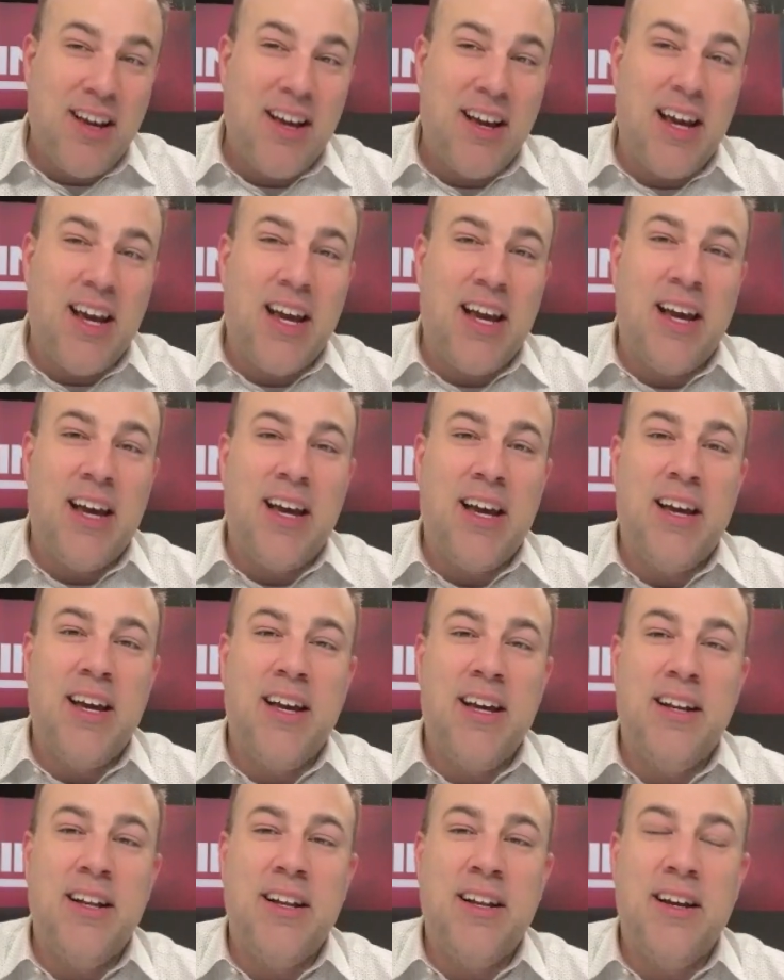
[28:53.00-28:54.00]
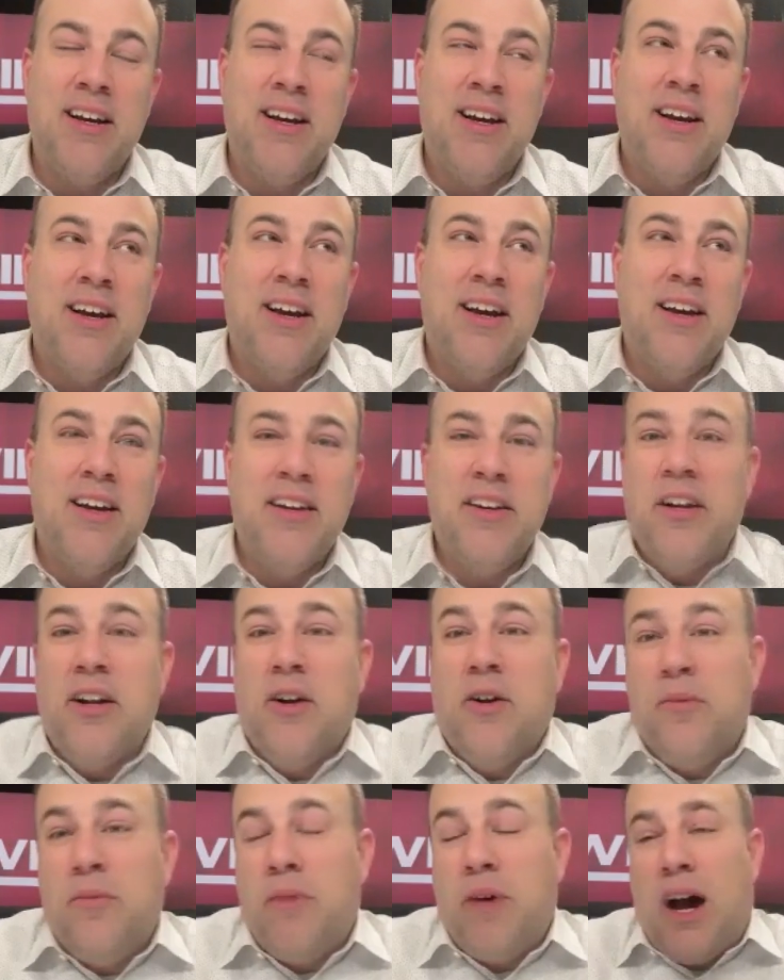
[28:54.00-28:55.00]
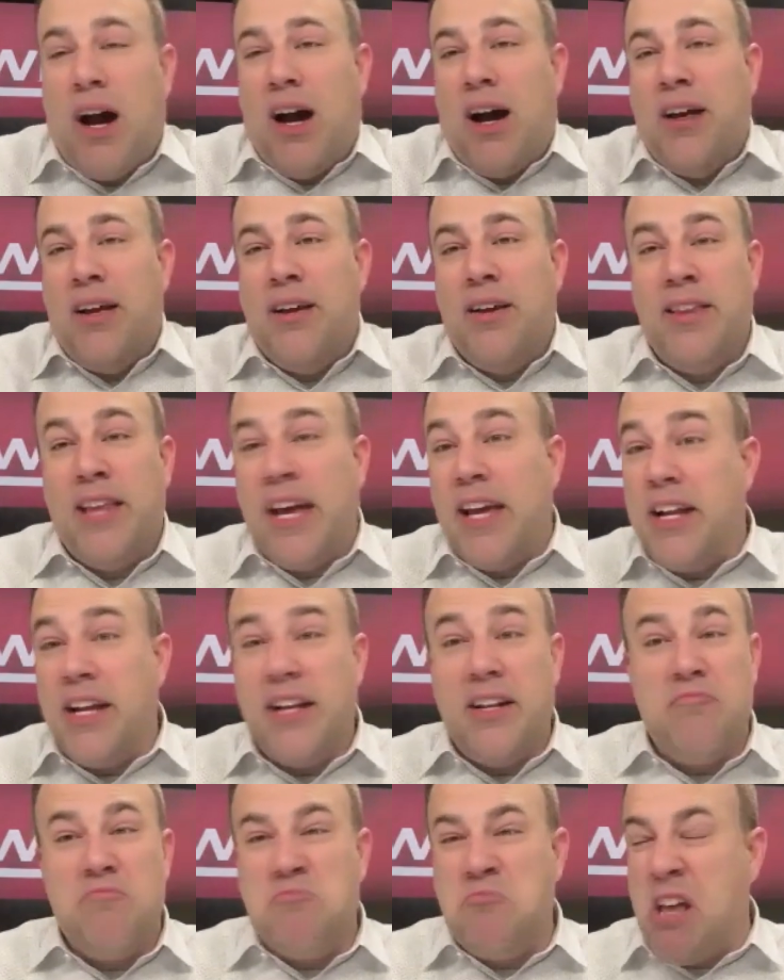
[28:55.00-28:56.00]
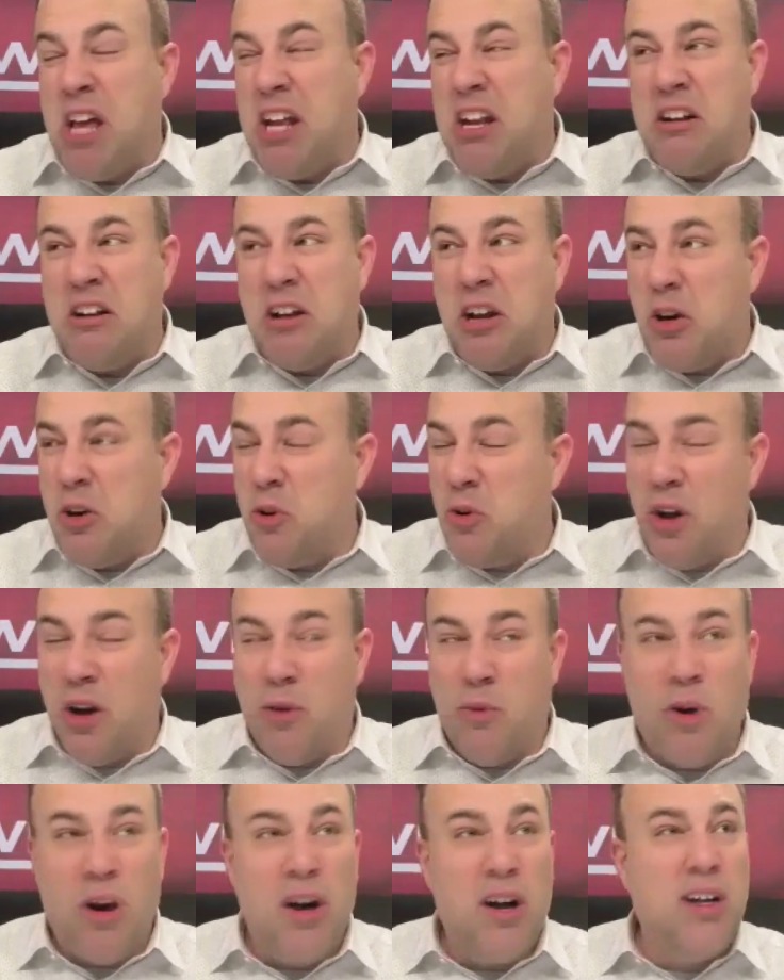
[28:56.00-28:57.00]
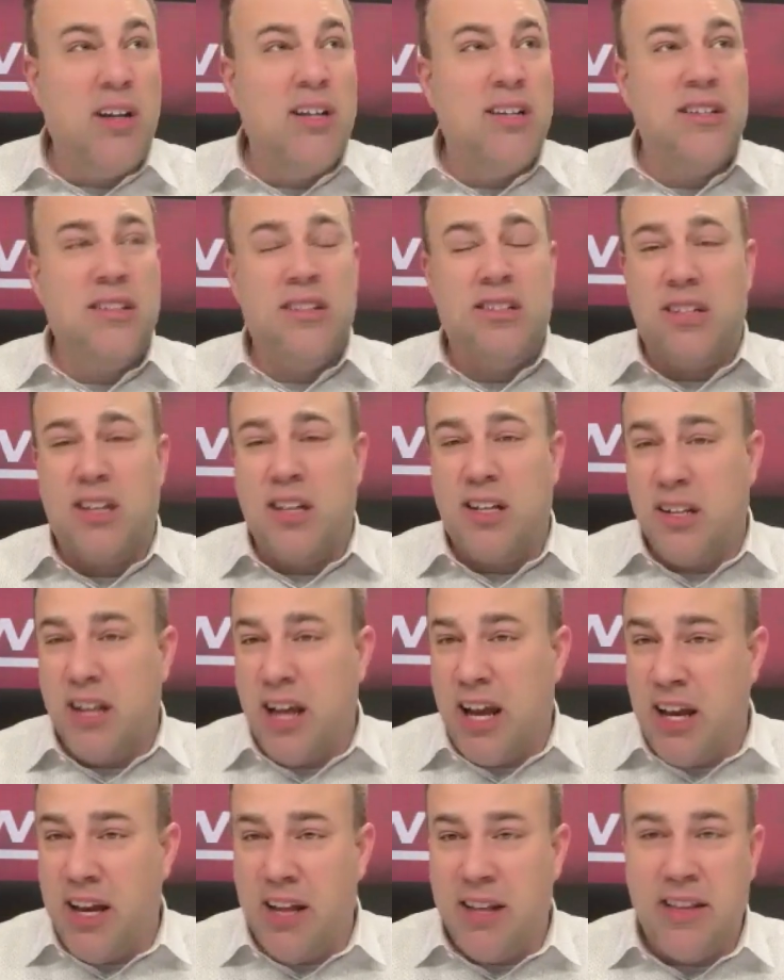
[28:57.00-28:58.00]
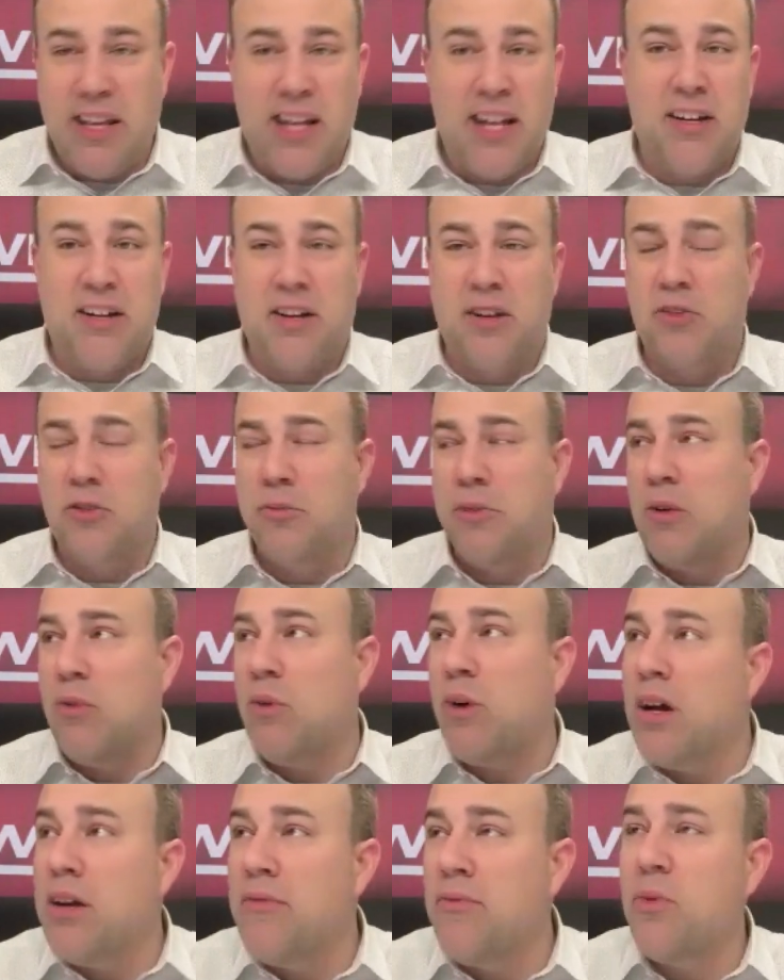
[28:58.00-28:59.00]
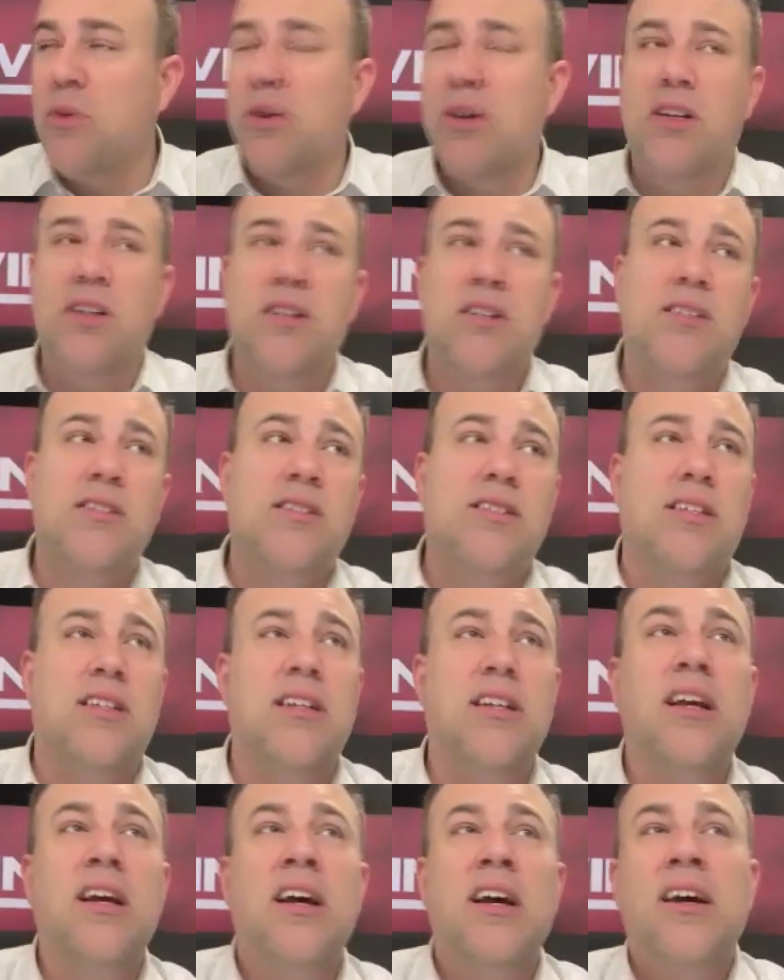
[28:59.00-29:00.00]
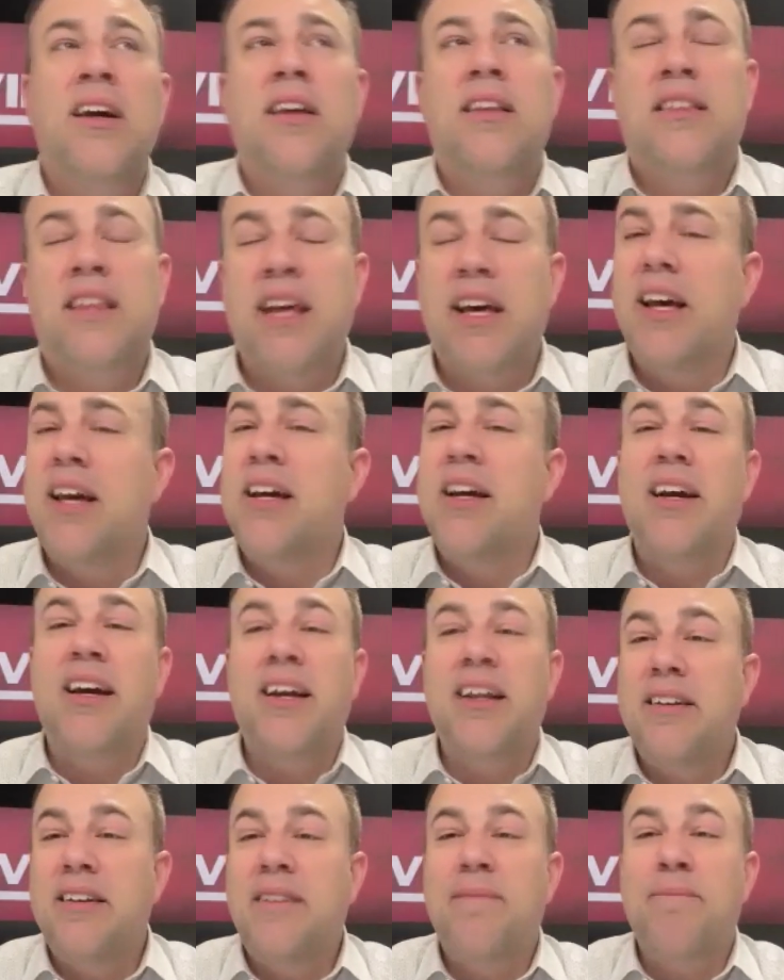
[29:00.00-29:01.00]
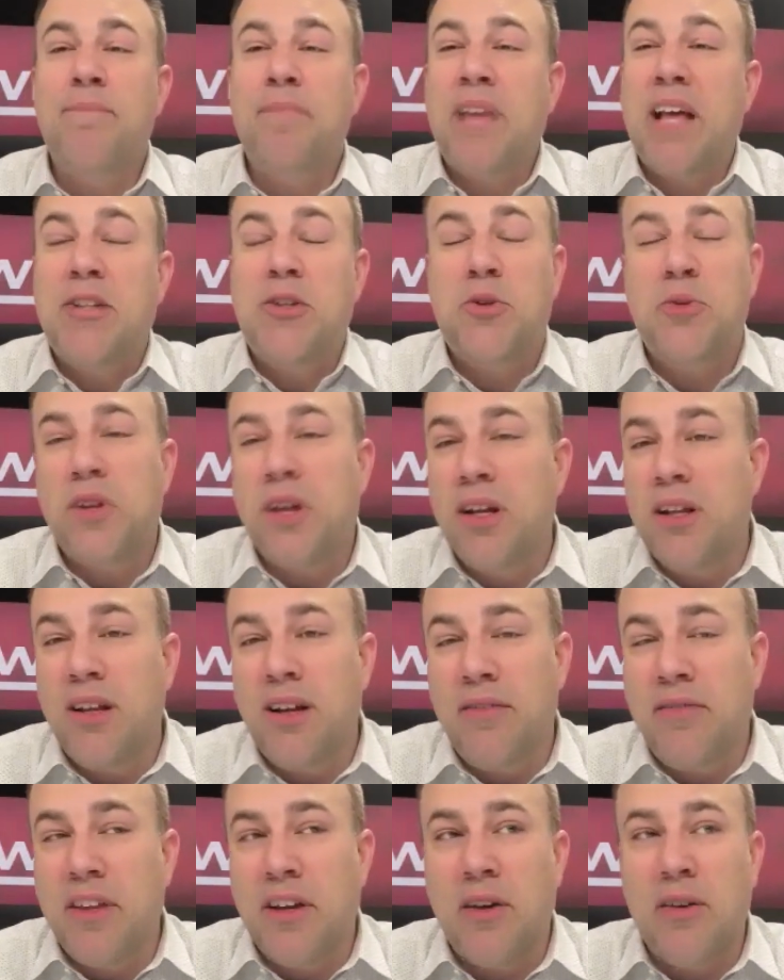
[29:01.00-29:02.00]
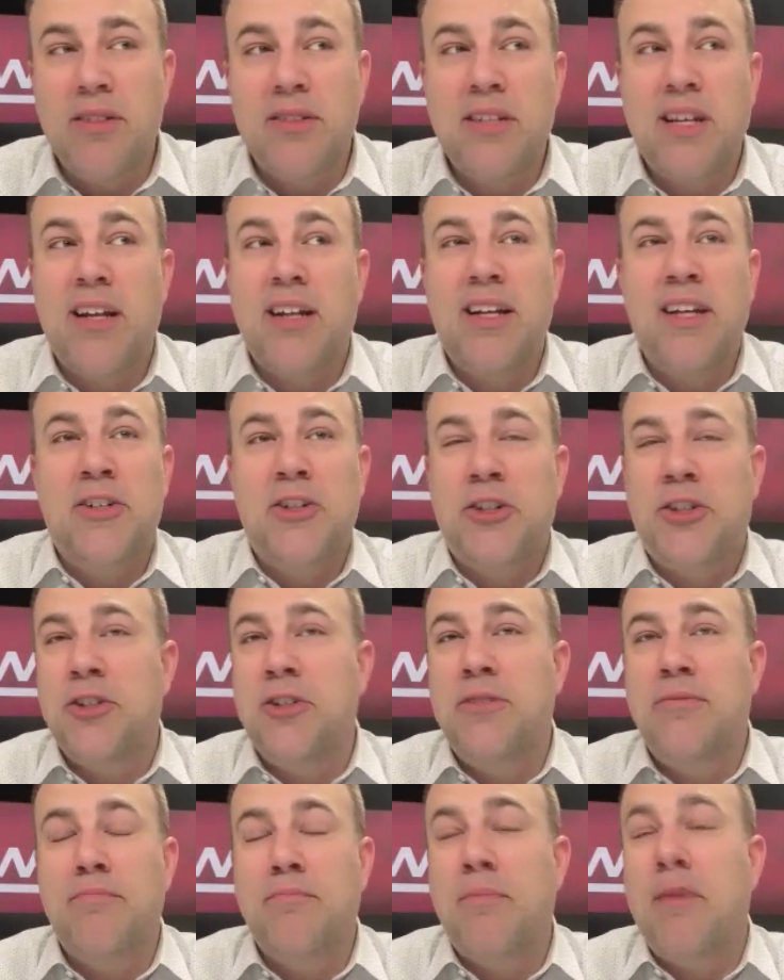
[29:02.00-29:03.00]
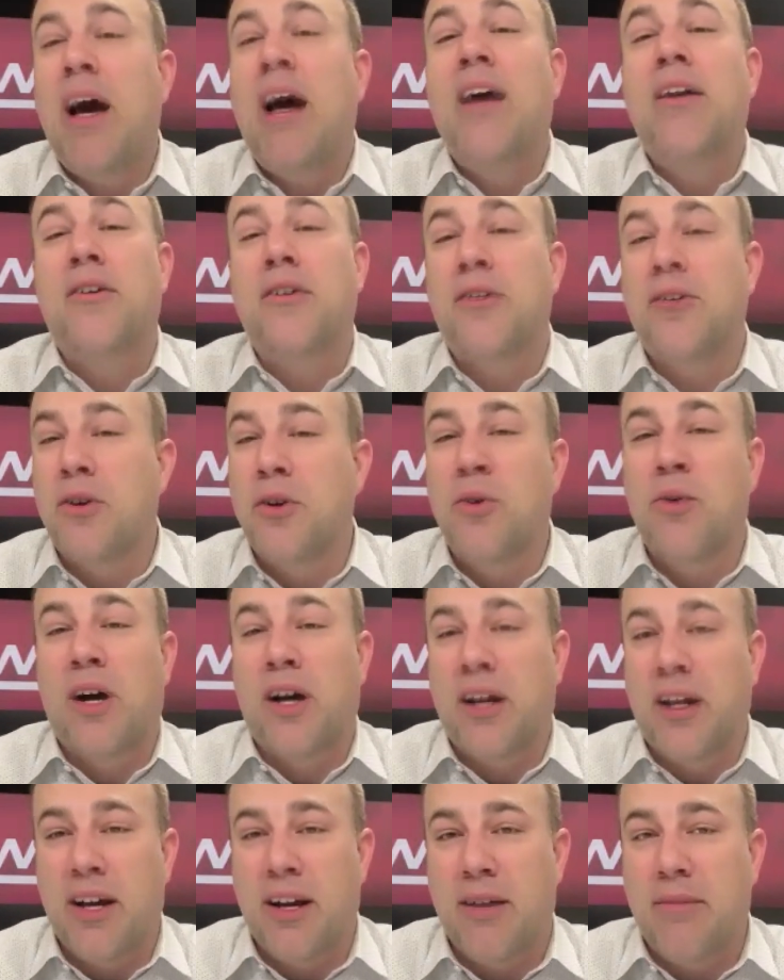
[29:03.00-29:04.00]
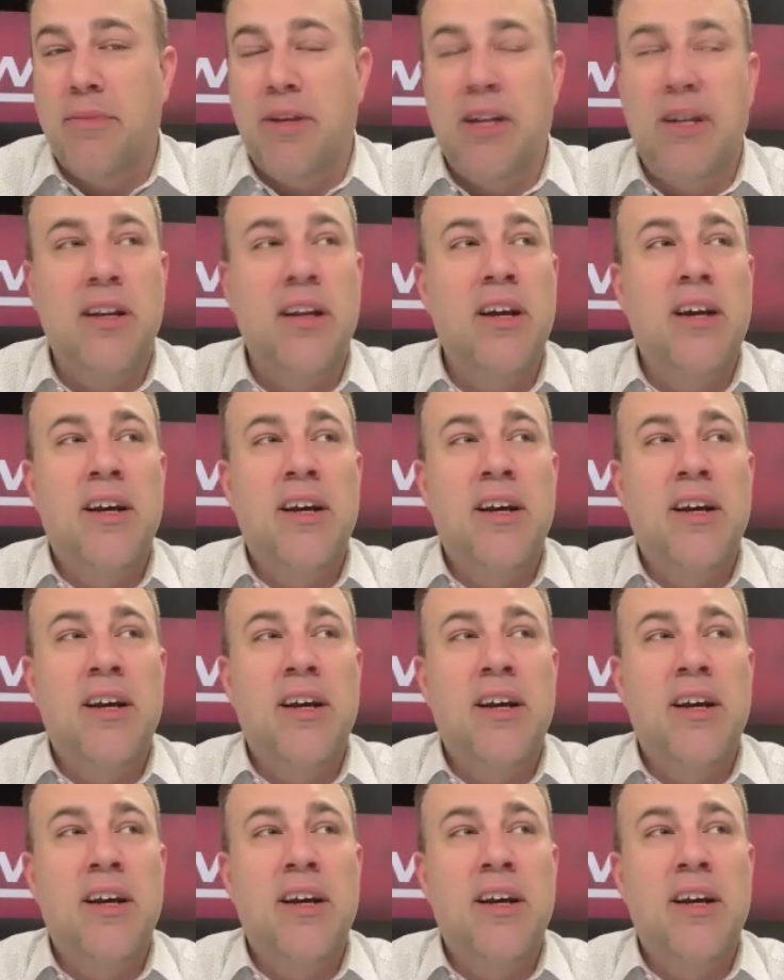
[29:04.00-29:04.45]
and they didn't know who I was, and they didn't know who my wife was, and that's what I love, though, is that it shouldn't matter who I am, and